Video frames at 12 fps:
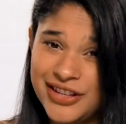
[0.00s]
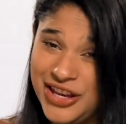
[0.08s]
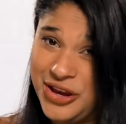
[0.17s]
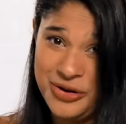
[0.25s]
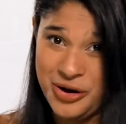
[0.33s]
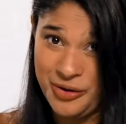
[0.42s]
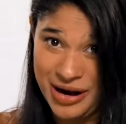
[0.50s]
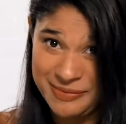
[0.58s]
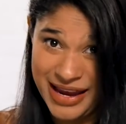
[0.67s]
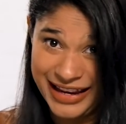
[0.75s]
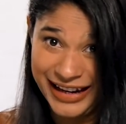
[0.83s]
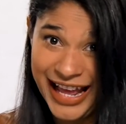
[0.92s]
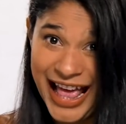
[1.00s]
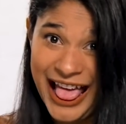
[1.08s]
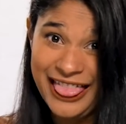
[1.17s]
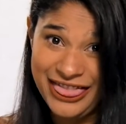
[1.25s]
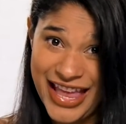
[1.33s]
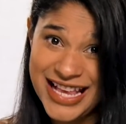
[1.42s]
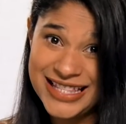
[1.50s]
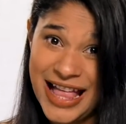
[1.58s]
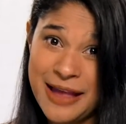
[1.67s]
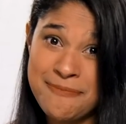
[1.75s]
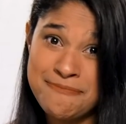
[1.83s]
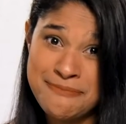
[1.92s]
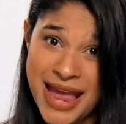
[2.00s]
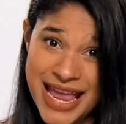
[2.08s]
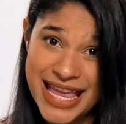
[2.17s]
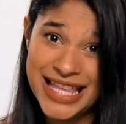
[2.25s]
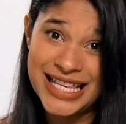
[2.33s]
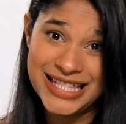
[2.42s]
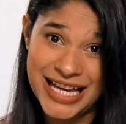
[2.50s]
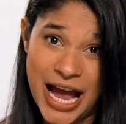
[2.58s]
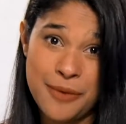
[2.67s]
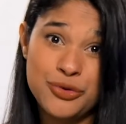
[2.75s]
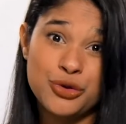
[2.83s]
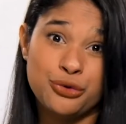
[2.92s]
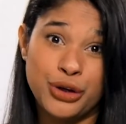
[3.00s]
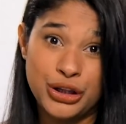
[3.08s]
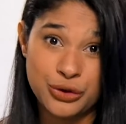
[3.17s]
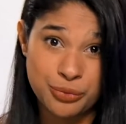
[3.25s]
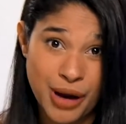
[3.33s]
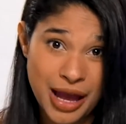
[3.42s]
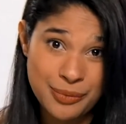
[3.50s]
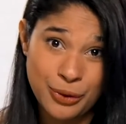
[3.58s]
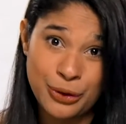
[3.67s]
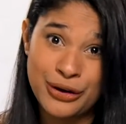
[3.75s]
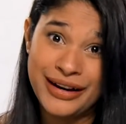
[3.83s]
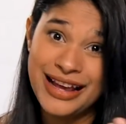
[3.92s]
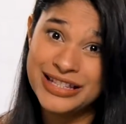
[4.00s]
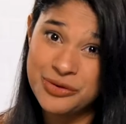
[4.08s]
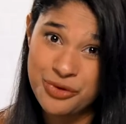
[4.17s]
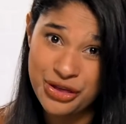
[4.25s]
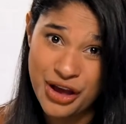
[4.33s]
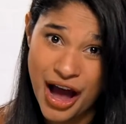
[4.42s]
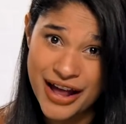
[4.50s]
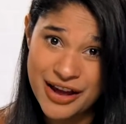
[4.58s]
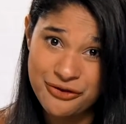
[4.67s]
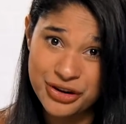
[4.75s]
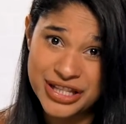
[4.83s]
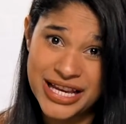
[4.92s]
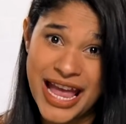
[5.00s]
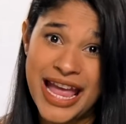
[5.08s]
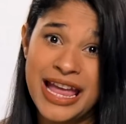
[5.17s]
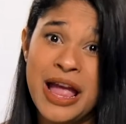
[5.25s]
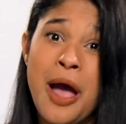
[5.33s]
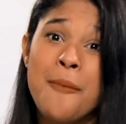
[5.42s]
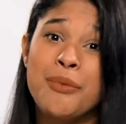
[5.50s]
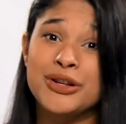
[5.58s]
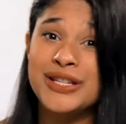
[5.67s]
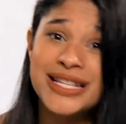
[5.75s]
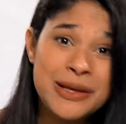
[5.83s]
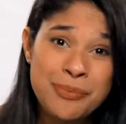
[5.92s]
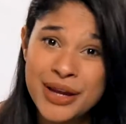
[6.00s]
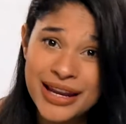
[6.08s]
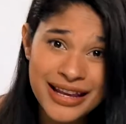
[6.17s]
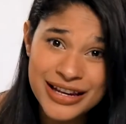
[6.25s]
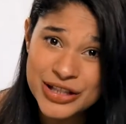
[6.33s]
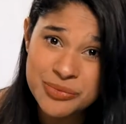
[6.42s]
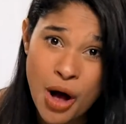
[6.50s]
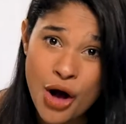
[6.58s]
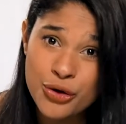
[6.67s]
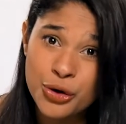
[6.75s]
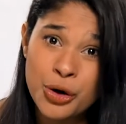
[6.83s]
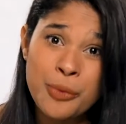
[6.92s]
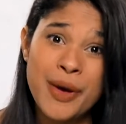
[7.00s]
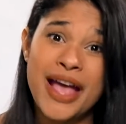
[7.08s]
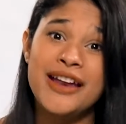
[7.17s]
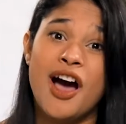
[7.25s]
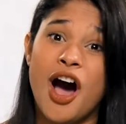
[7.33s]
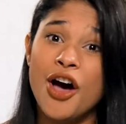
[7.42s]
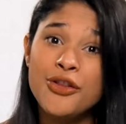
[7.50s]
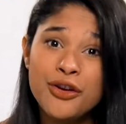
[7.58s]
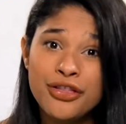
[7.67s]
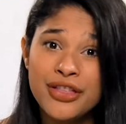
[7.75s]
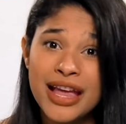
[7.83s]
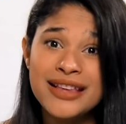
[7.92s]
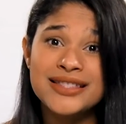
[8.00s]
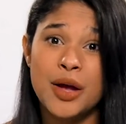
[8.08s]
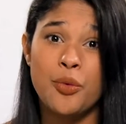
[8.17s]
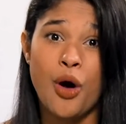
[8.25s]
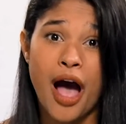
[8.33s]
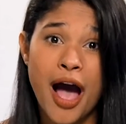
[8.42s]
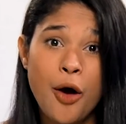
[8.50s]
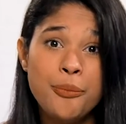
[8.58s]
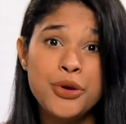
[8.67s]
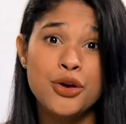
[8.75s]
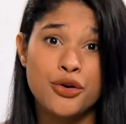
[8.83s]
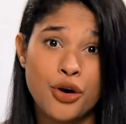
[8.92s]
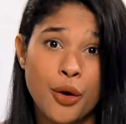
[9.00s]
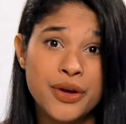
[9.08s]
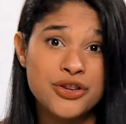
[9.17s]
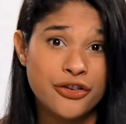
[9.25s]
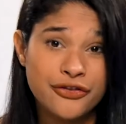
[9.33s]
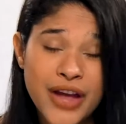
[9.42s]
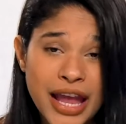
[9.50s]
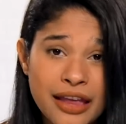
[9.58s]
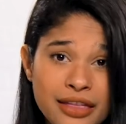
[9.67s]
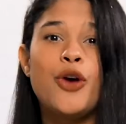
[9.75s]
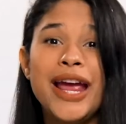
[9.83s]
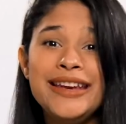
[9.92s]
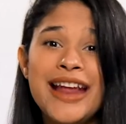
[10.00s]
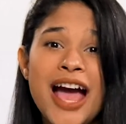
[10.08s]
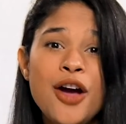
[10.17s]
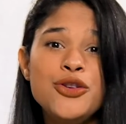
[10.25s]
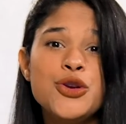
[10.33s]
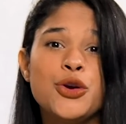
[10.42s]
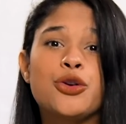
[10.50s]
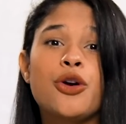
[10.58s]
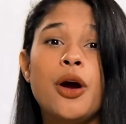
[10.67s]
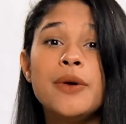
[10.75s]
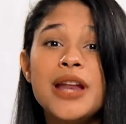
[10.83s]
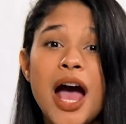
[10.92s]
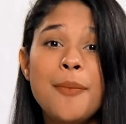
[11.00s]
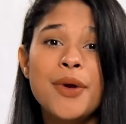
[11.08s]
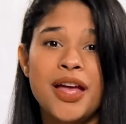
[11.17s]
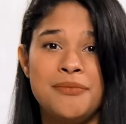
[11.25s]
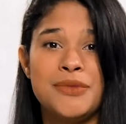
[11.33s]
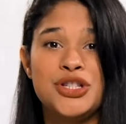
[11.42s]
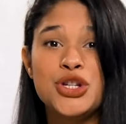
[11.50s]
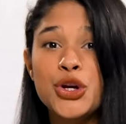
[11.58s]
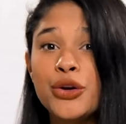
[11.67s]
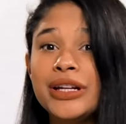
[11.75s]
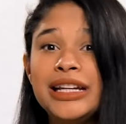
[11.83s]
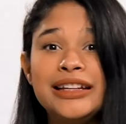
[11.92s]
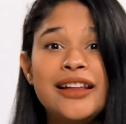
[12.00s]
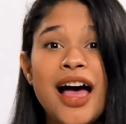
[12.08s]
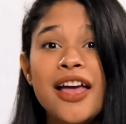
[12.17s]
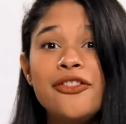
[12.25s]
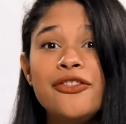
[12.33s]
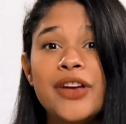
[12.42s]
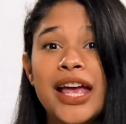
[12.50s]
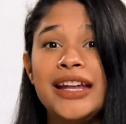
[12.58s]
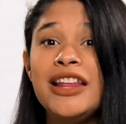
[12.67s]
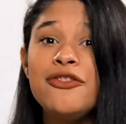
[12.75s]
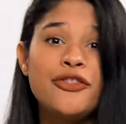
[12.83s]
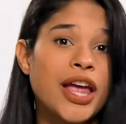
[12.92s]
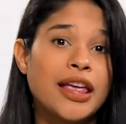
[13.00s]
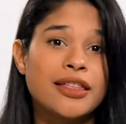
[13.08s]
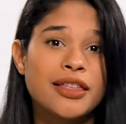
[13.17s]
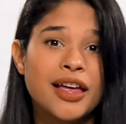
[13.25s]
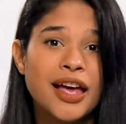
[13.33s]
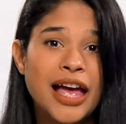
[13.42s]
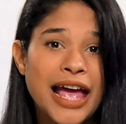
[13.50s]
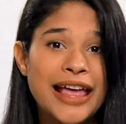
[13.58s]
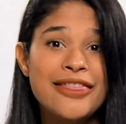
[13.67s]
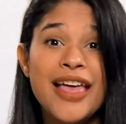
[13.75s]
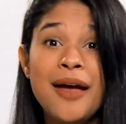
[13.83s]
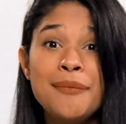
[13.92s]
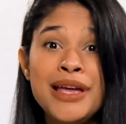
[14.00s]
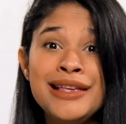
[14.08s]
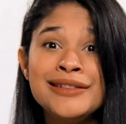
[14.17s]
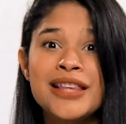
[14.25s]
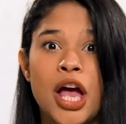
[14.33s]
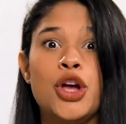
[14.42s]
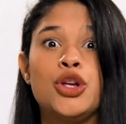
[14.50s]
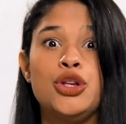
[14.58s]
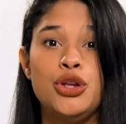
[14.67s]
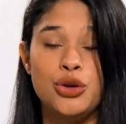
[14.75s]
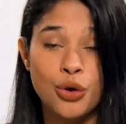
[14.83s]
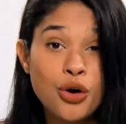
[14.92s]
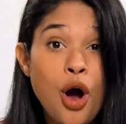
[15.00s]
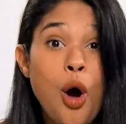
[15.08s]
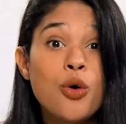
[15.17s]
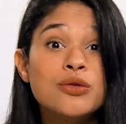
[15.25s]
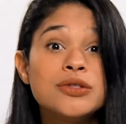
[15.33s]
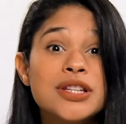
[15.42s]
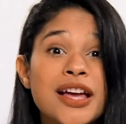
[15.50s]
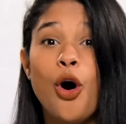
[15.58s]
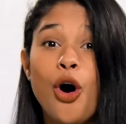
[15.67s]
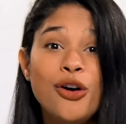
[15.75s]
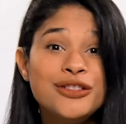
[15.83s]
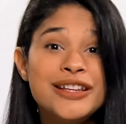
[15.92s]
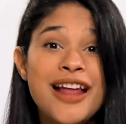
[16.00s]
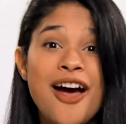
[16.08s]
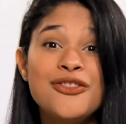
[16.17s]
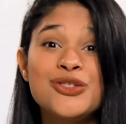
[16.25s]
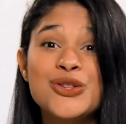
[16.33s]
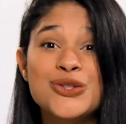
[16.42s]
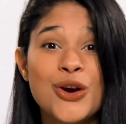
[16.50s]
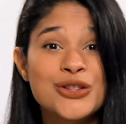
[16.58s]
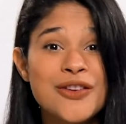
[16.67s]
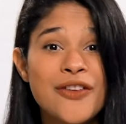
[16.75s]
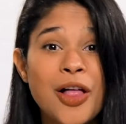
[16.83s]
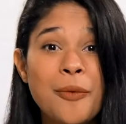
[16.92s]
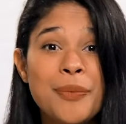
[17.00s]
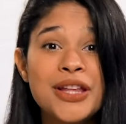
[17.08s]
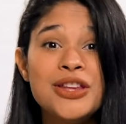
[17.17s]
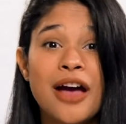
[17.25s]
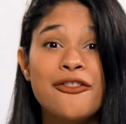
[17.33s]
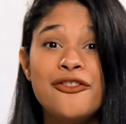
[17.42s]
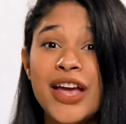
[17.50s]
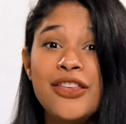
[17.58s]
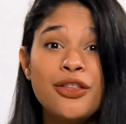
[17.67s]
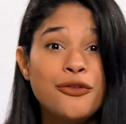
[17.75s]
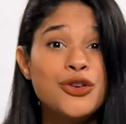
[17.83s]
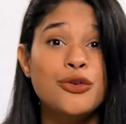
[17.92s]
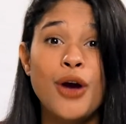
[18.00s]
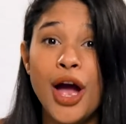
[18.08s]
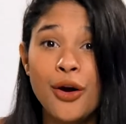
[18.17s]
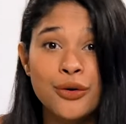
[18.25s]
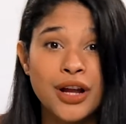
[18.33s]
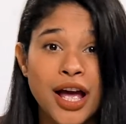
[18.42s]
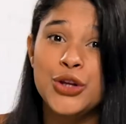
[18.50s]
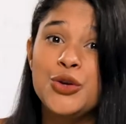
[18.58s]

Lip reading: You know what I mean. Things like making the time to read your Bible, connecting with God every day, participating in a small group, and other things that will help you grow in your faith. Right now, you're growing up and maturing in life and in faith. And that means You're old. Old enough to start developing a faith of your own.